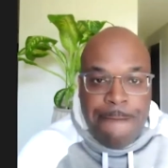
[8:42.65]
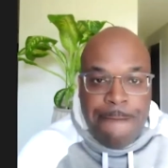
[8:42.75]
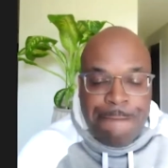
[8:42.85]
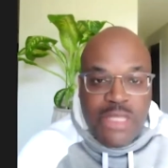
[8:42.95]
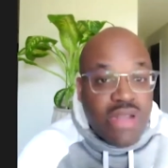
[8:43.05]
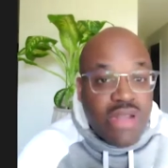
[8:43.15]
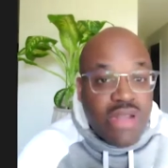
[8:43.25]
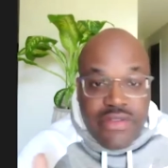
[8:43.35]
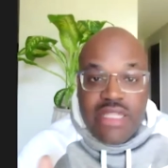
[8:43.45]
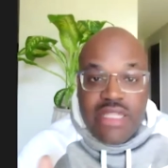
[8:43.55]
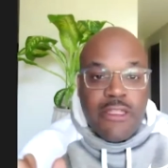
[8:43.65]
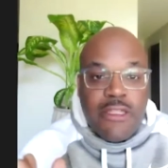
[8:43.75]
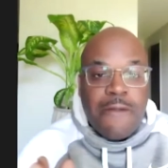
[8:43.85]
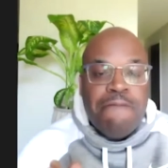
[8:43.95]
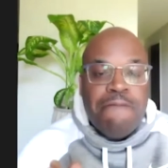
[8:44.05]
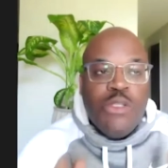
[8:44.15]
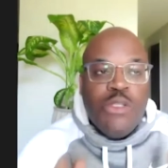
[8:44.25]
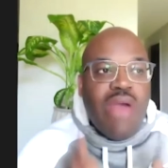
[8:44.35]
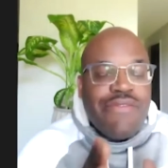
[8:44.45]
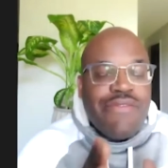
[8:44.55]
You'll never get there. You have
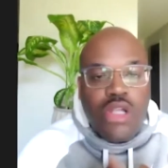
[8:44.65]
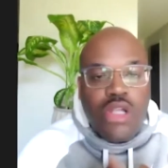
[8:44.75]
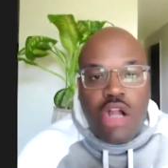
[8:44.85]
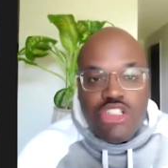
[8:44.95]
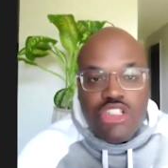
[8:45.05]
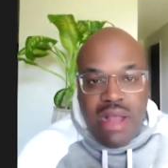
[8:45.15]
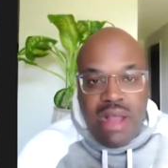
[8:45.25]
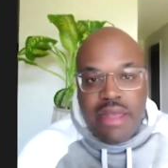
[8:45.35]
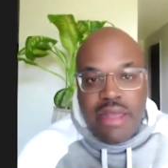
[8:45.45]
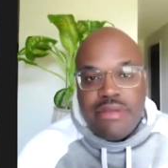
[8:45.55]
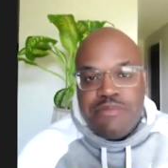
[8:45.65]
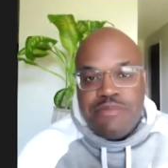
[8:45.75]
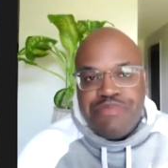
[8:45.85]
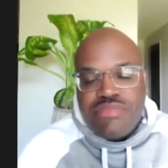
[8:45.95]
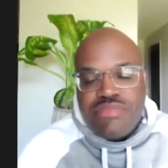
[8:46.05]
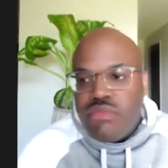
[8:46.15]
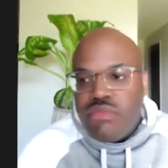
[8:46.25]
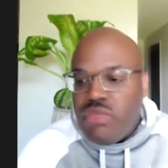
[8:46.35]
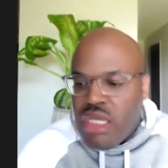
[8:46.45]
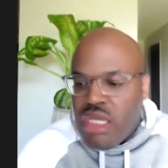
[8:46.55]
to guard your mind.
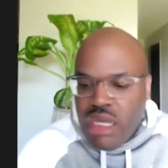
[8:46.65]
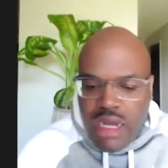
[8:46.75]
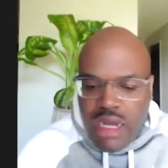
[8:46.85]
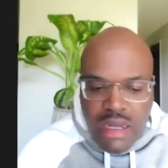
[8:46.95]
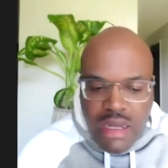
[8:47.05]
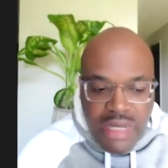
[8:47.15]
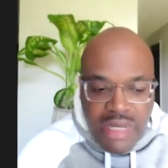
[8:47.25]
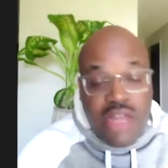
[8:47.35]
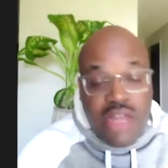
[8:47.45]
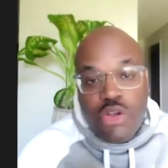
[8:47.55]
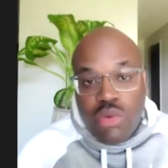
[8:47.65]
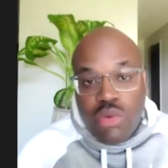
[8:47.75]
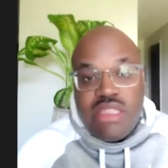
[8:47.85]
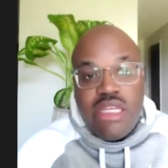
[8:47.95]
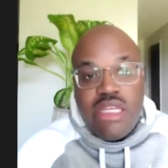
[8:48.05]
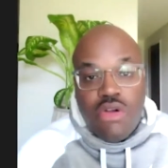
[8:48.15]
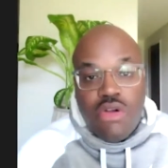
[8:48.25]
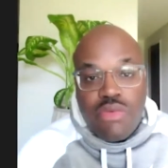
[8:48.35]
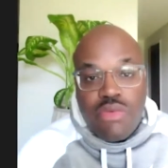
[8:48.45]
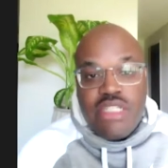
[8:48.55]
Um, another quote in Think and Grow Rich
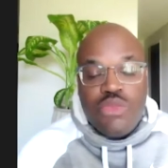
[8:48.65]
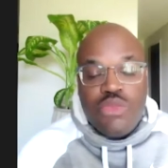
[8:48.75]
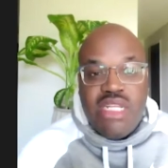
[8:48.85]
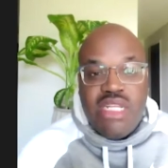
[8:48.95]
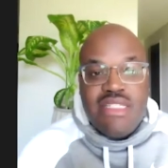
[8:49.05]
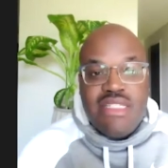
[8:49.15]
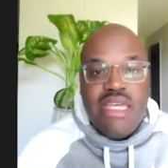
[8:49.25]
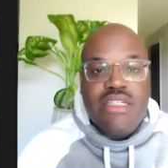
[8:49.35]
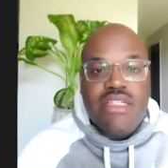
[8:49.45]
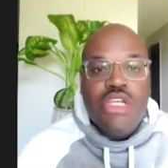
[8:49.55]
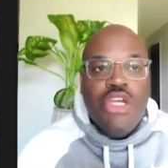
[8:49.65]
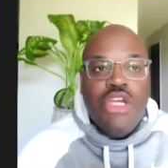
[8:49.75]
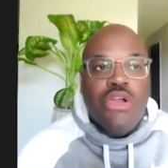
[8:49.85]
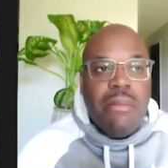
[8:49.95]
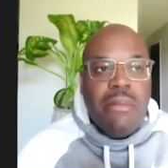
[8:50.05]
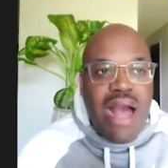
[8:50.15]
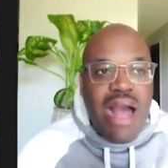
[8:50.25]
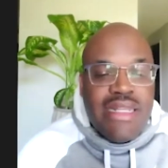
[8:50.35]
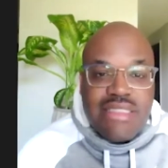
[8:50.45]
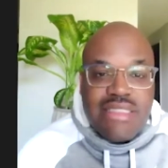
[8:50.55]
is when he says, Your mind is
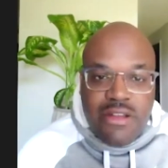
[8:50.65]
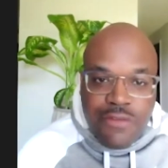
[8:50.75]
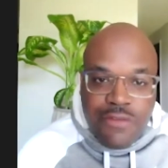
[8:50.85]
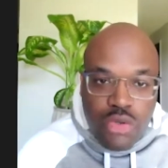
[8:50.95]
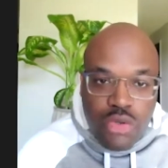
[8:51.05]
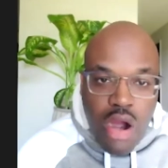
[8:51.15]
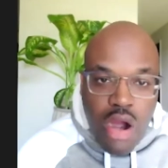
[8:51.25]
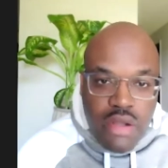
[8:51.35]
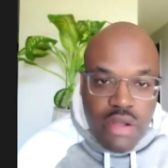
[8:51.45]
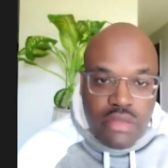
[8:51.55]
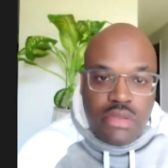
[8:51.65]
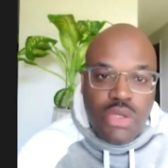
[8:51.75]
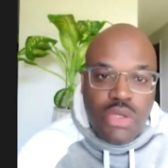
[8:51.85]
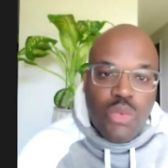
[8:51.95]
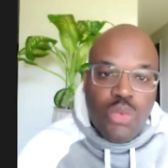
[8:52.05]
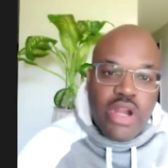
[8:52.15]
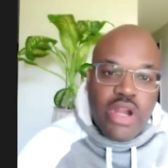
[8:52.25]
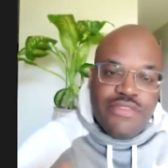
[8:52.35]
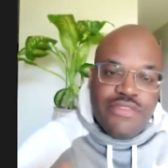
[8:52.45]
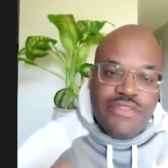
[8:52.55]
like a fertile garden where if you
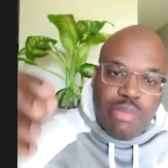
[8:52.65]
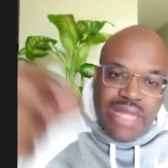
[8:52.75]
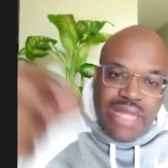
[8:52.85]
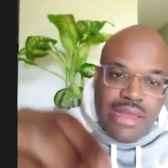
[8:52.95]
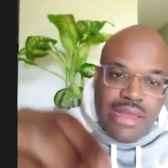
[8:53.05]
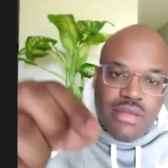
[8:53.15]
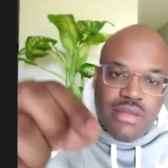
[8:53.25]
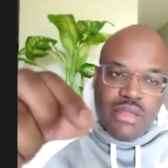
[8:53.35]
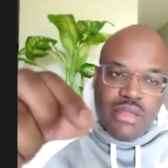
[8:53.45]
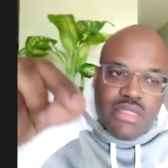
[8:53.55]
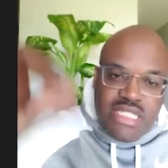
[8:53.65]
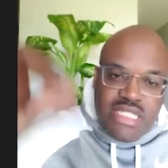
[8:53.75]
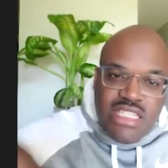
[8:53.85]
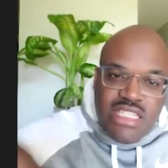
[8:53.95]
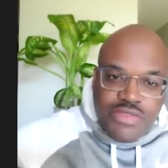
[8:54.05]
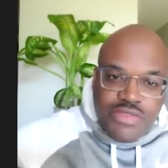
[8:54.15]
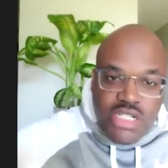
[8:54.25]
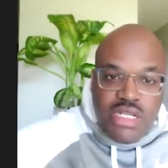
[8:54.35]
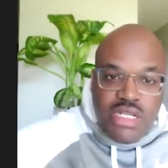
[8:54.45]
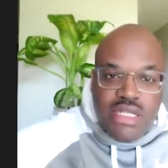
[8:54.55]
don't plant seeds of good,
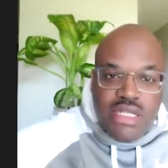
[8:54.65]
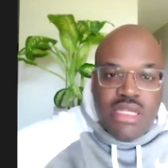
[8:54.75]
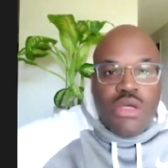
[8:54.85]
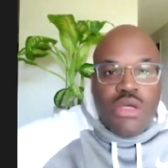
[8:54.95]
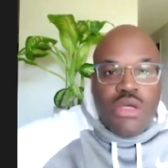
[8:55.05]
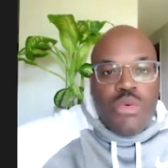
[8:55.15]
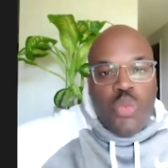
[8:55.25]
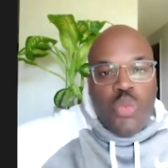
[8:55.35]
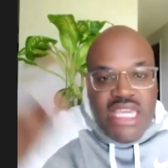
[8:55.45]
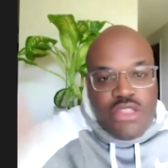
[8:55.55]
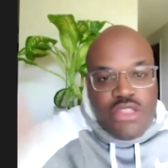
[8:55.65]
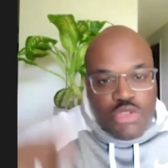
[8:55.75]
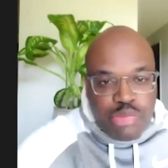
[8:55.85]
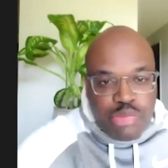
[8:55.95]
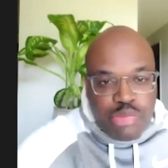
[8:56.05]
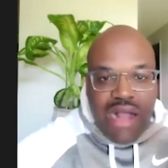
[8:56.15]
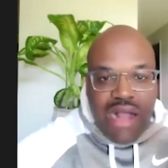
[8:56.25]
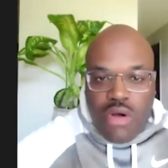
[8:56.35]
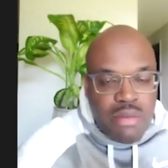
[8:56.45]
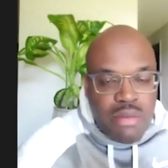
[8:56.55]
weeds will sprout
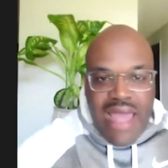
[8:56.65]
automatically.